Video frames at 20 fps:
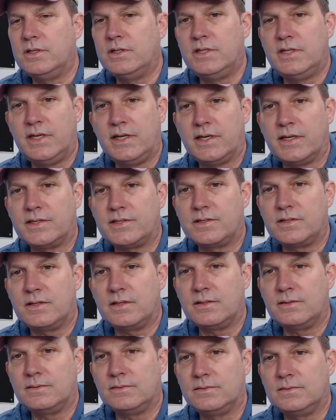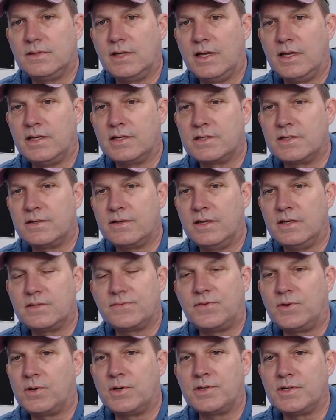disc, as
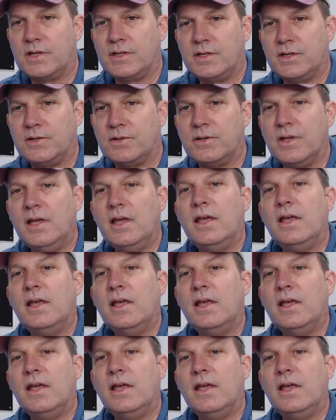far as I know.